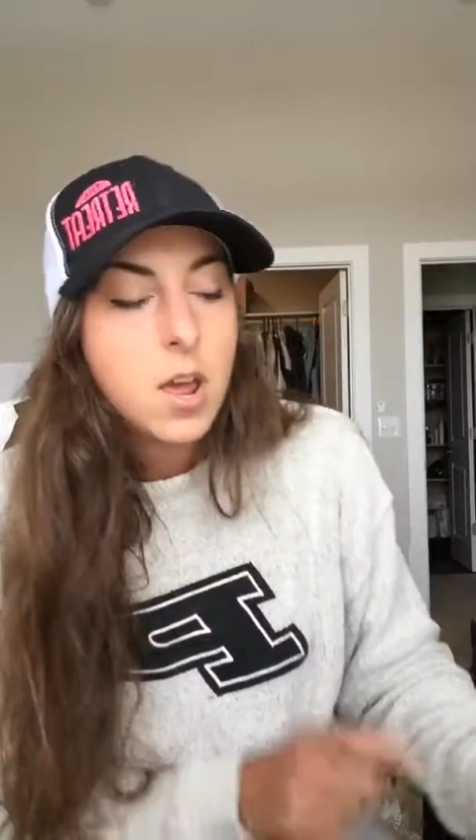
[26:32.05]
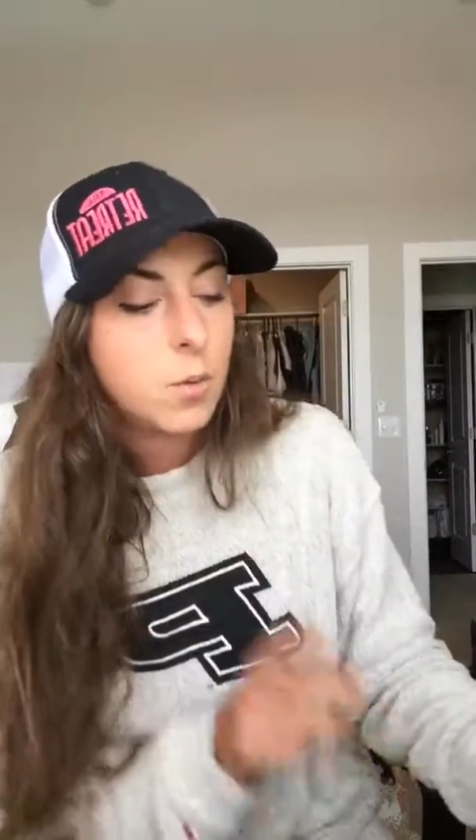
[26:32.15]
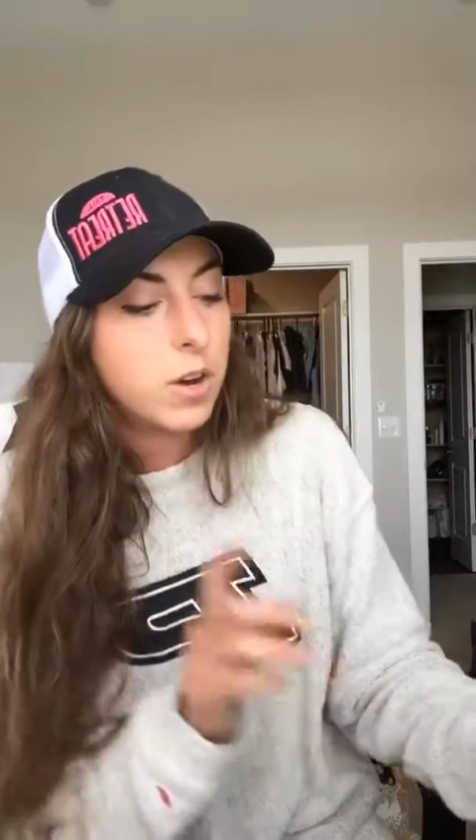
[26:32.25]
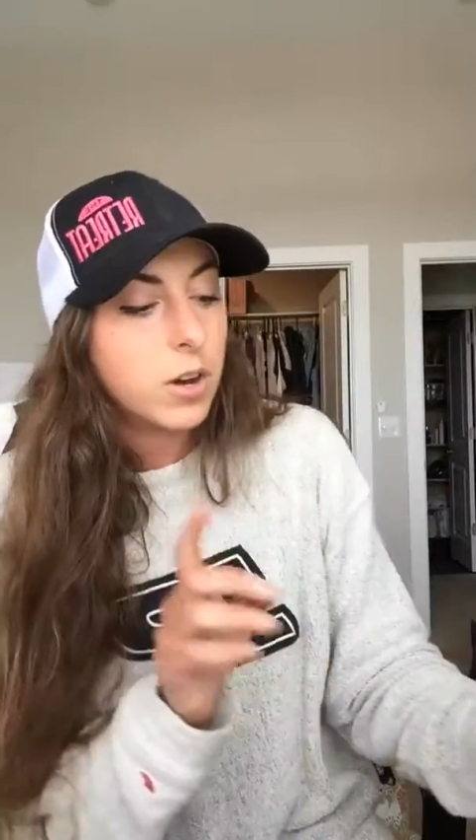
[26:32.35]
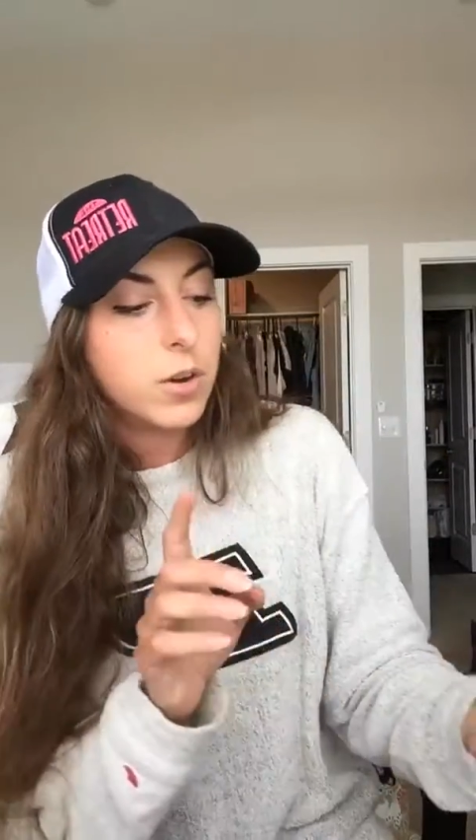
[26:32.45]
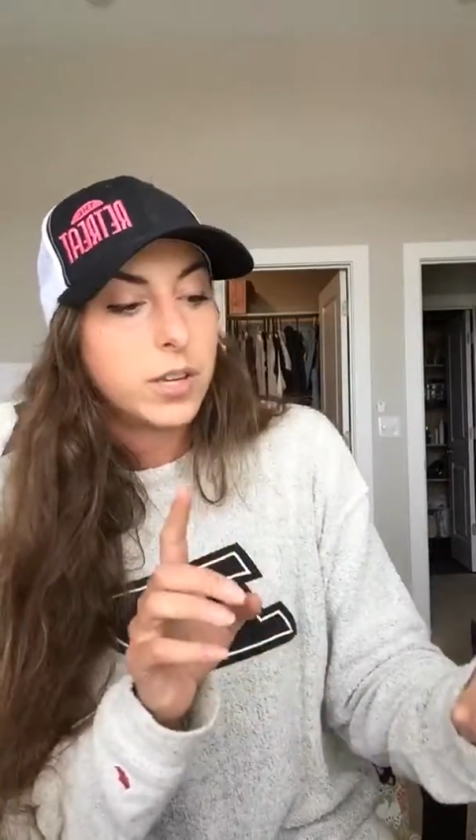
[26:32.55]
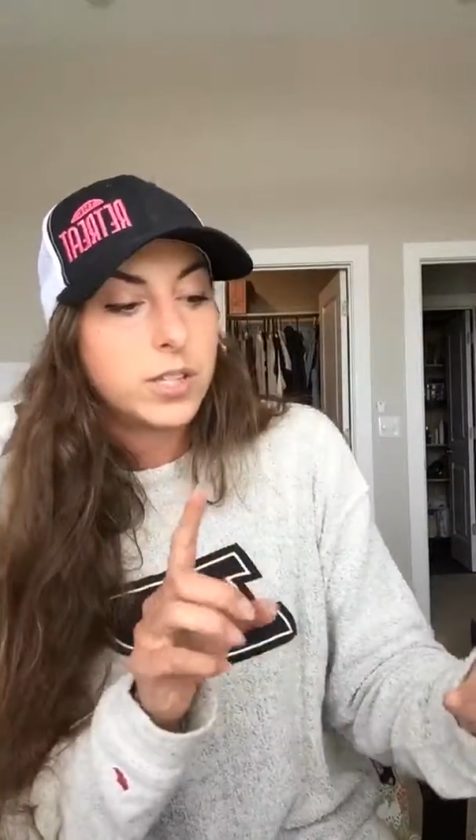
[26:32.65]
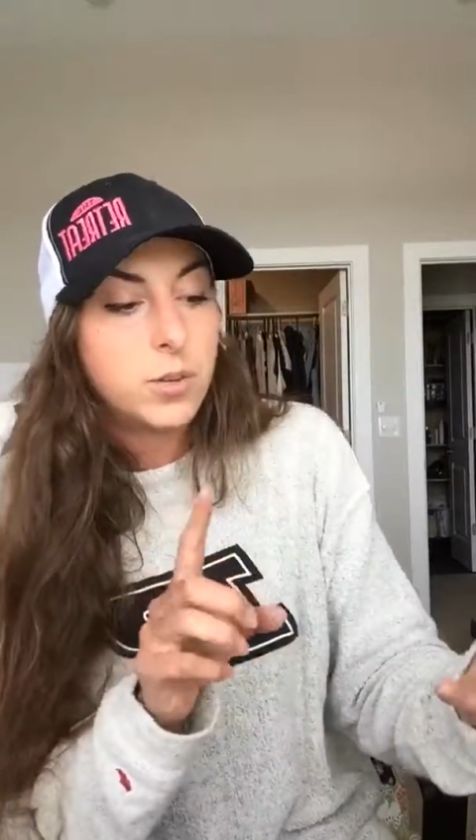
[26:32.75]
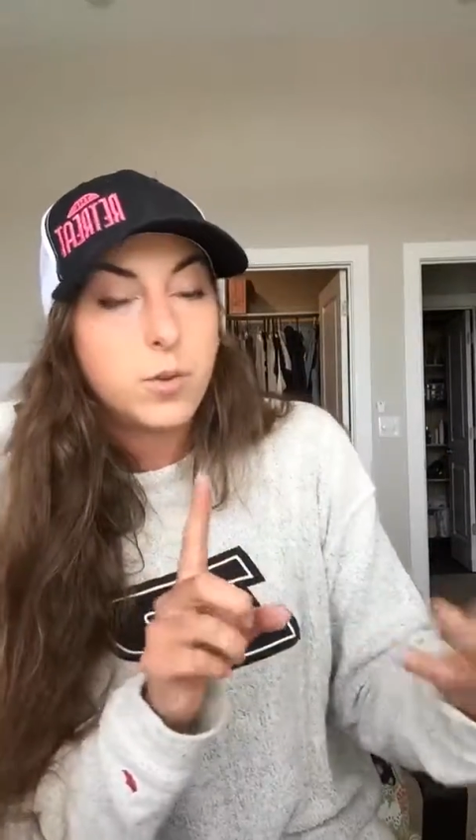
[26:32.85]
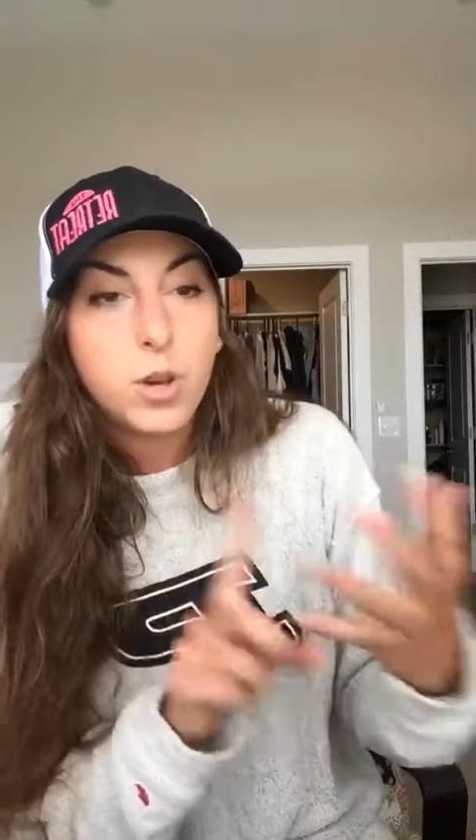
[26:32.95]
We are going
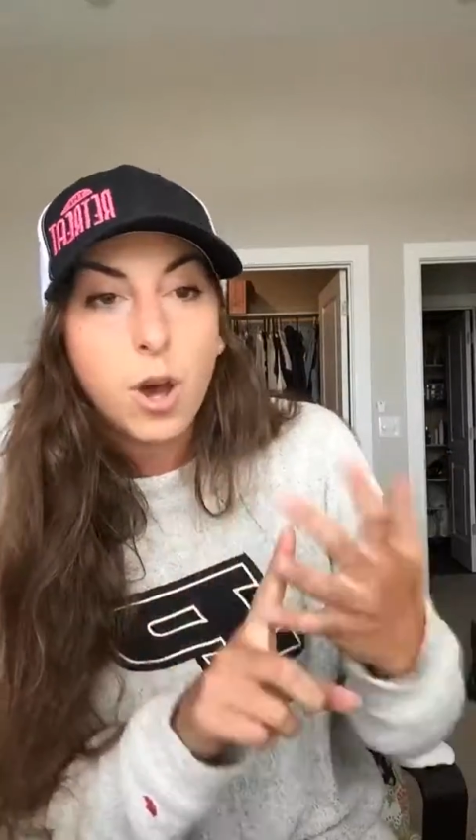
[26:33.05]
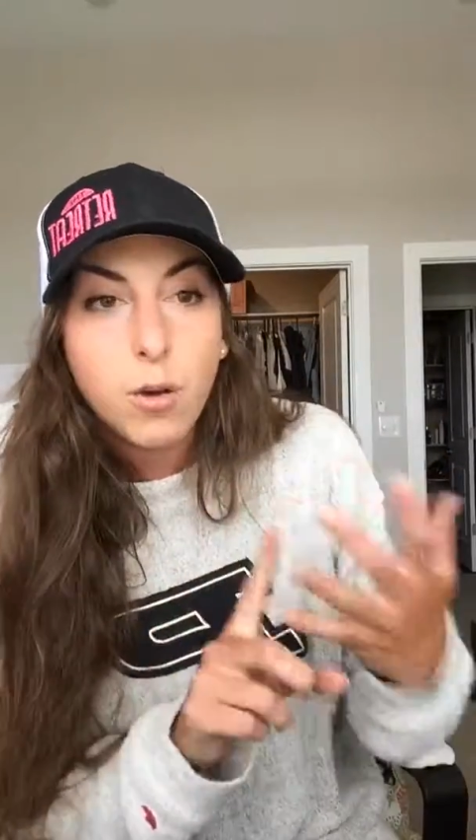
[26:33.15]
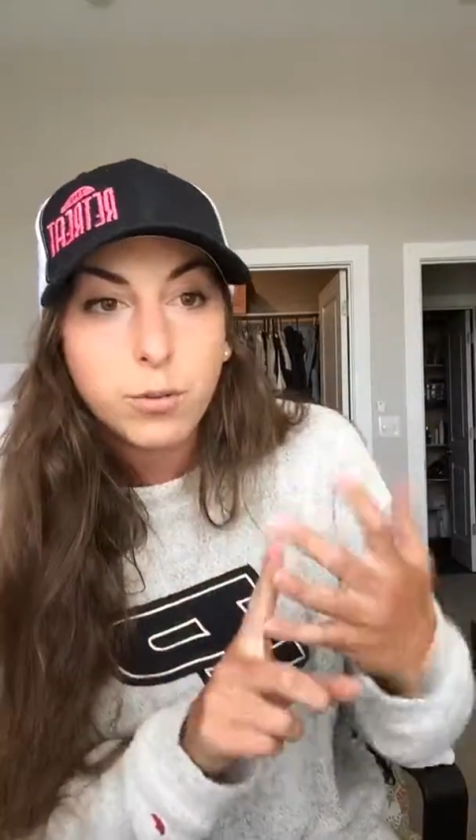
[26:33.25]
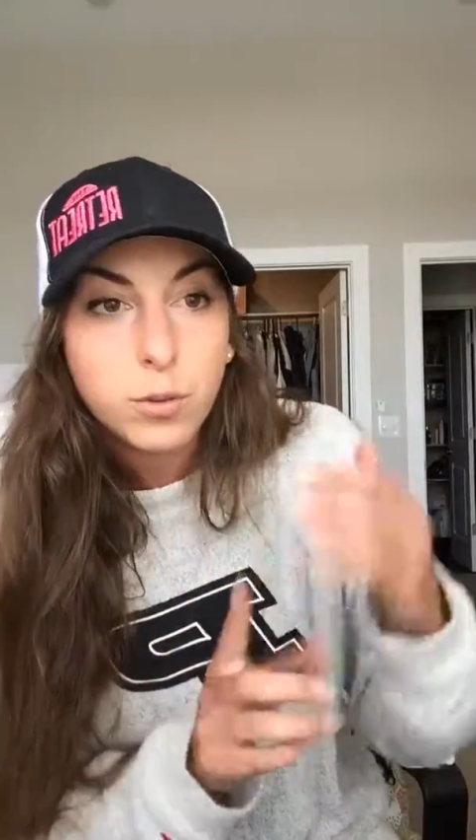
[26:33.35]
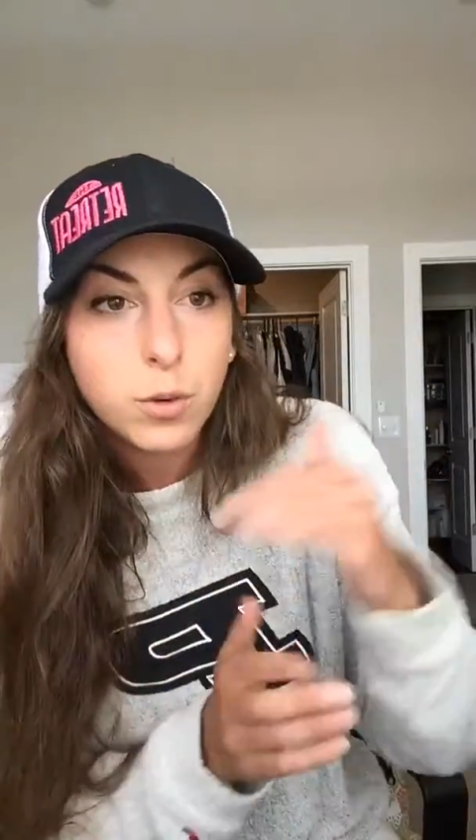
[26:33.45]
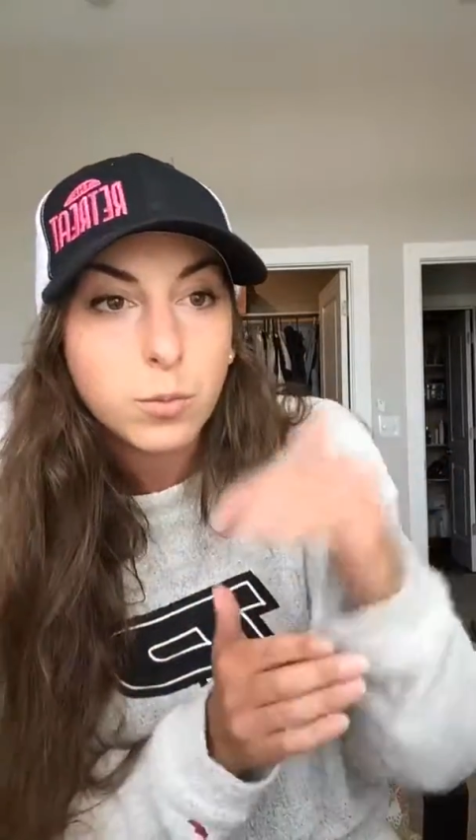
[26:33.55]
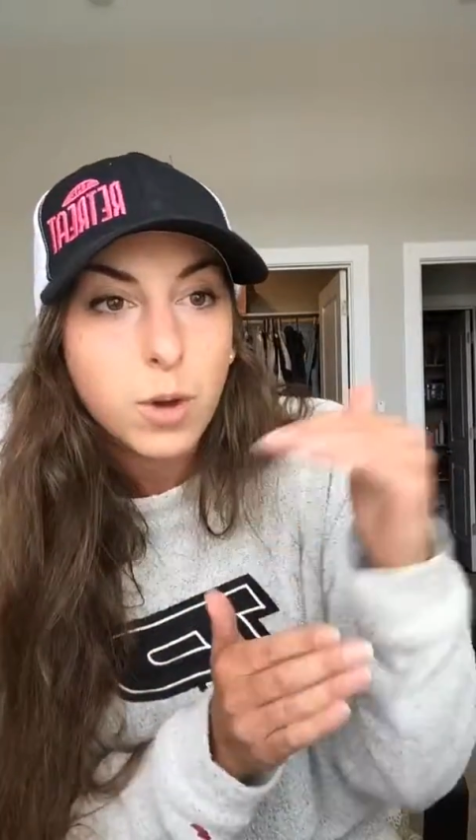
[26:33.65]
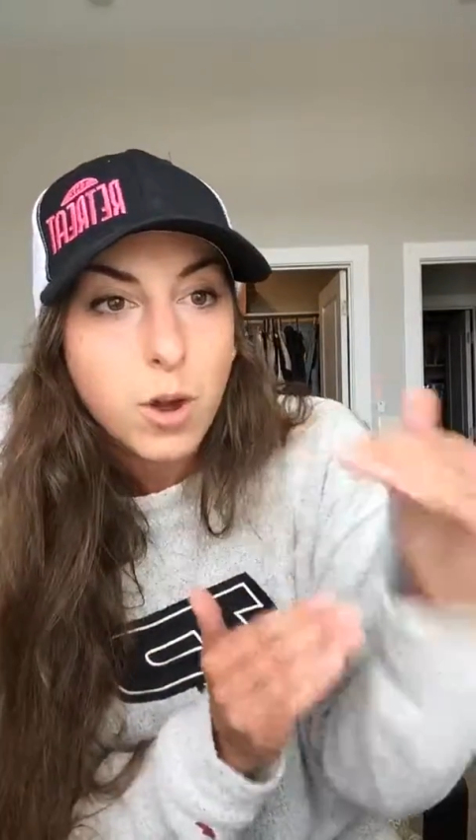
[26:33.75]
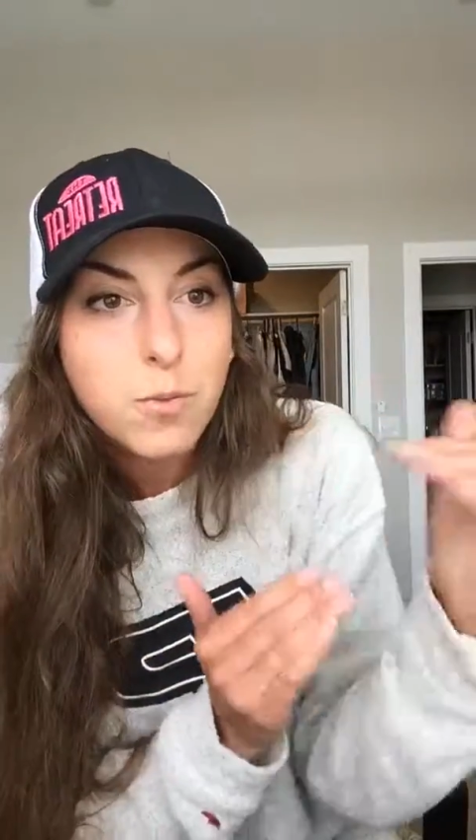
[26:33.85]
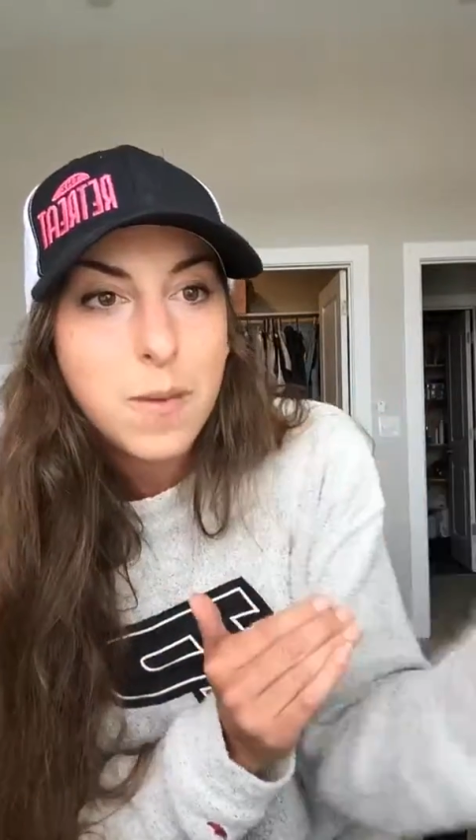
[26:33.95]
to go through the
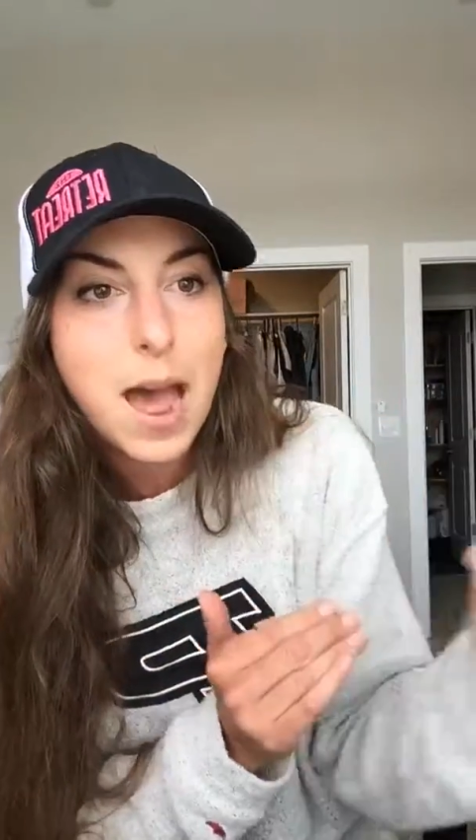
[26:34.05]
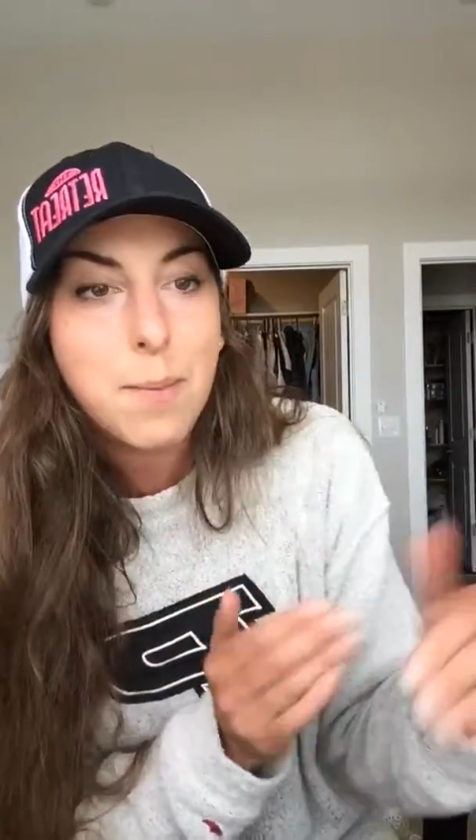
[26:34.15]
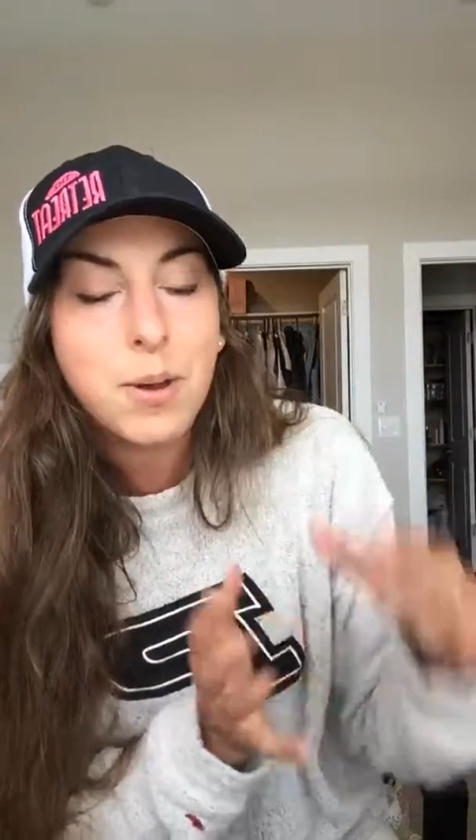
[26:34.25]
roadmap